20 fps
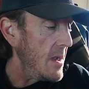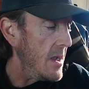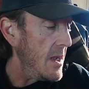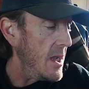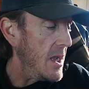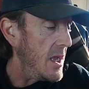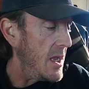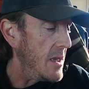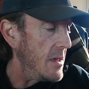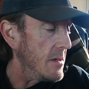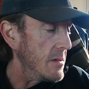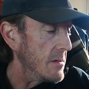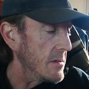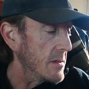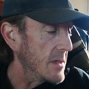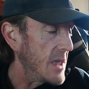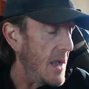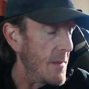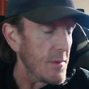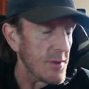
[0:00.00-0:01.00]
And
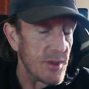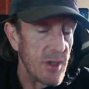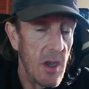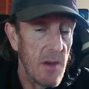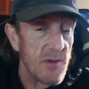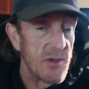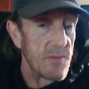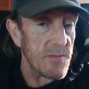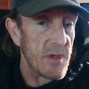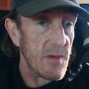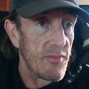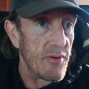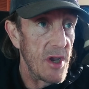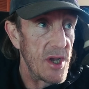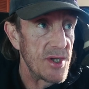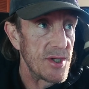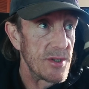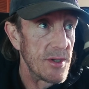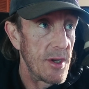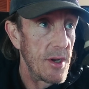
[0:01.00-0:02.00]
a couple of times from
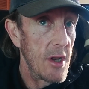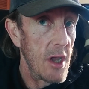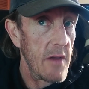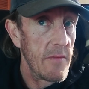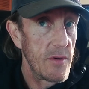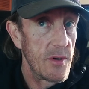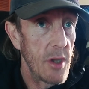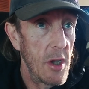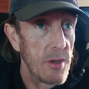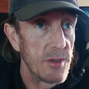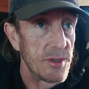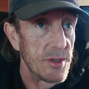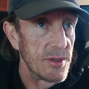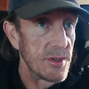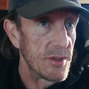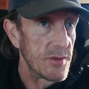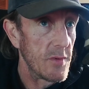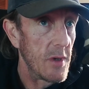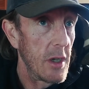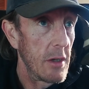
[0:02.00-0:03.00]
depression and overdoses
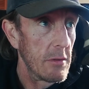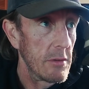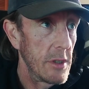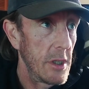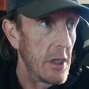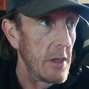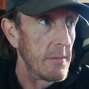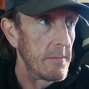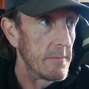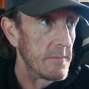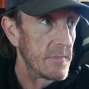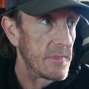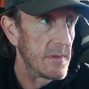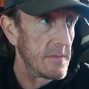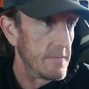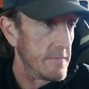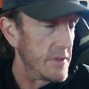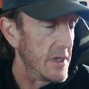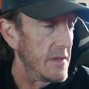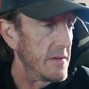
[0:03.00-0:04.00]
as well. Yep,
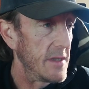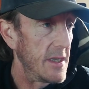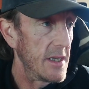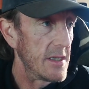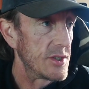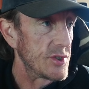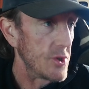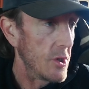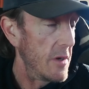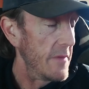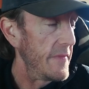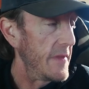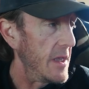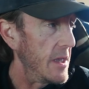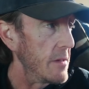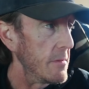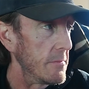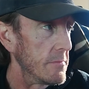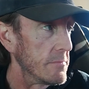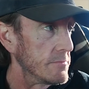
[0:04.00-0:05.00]
been there, tried
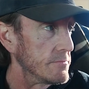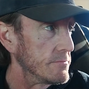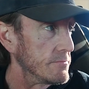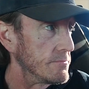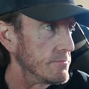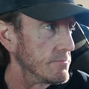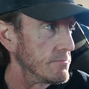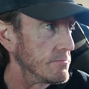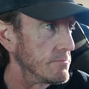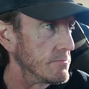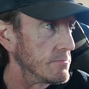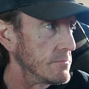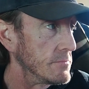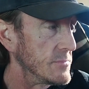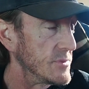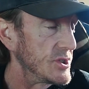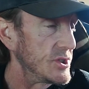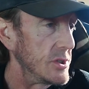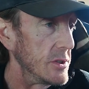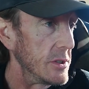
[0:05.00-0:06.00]
that.
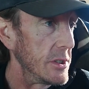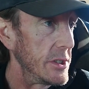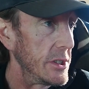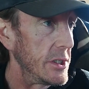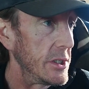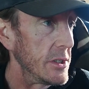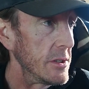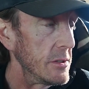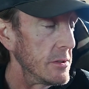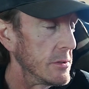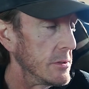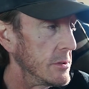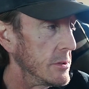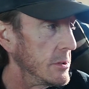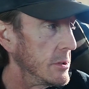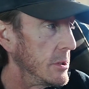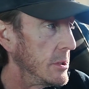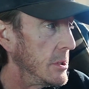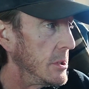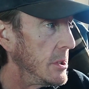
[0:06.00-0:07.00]
Still here.
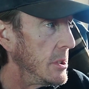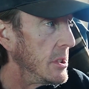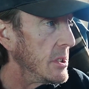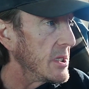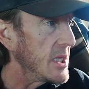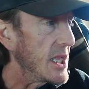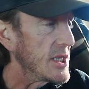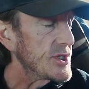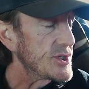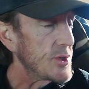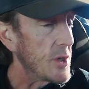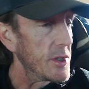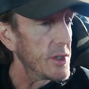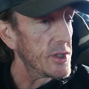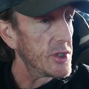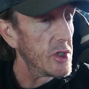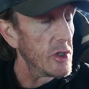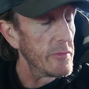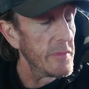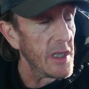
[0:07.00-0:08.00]
Cunts tried to
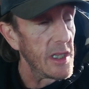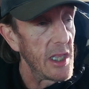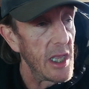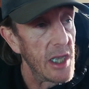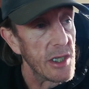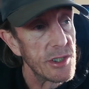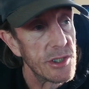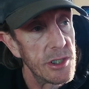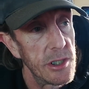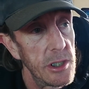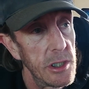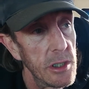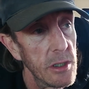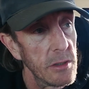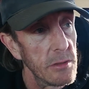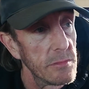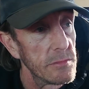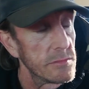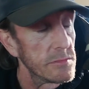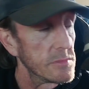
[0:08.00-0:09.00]
kill me last year.
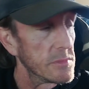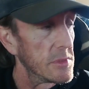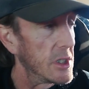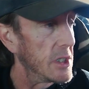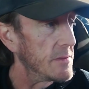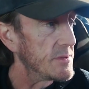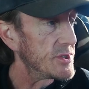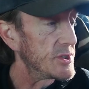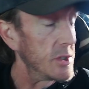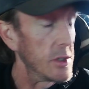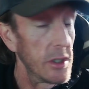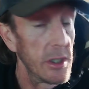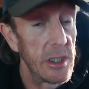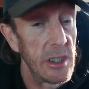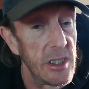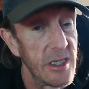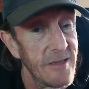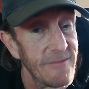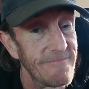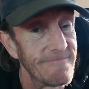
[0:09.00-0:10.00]
Still
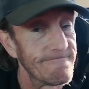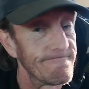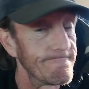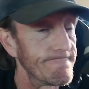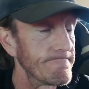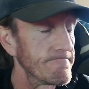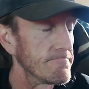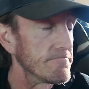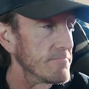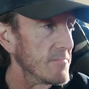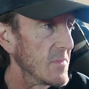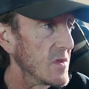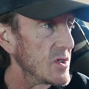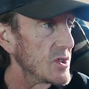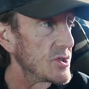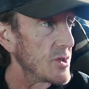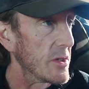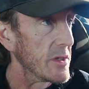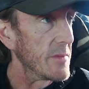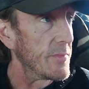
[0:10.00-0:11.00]
here.
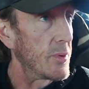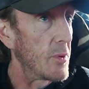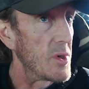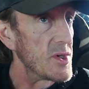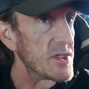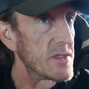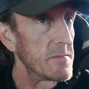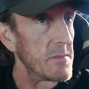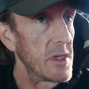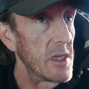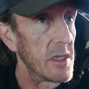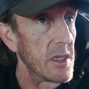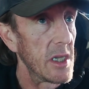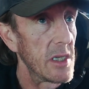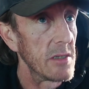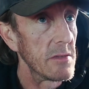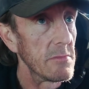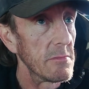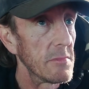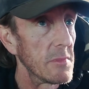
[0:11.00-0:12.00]
Tried to poison me
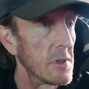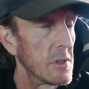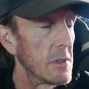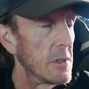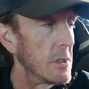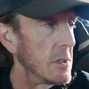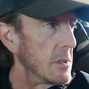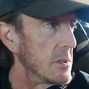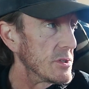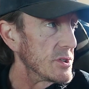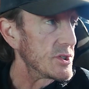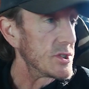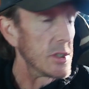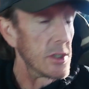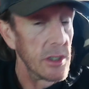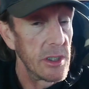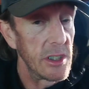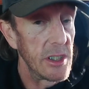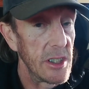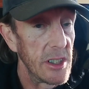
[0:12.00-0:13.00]
again.
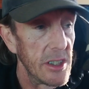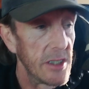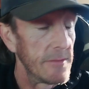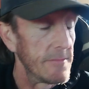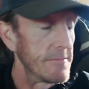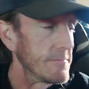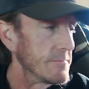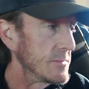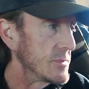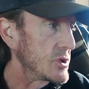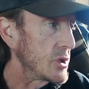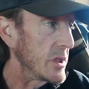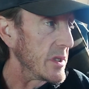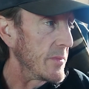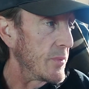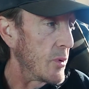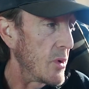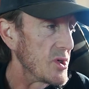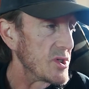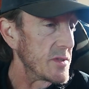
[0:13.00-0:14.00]
Still here. Tried to
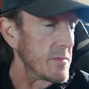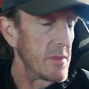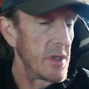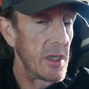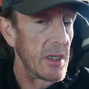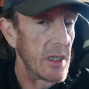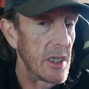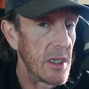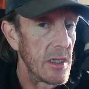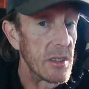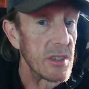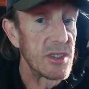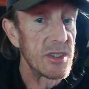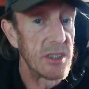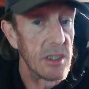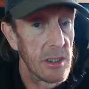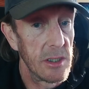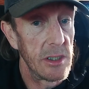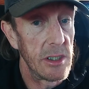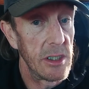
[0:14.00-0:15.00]
poison me again.
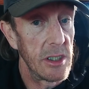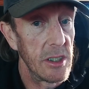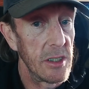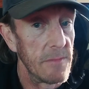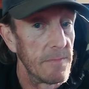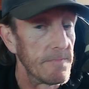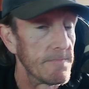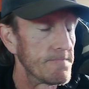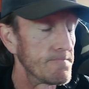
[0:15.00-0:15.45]
Still here.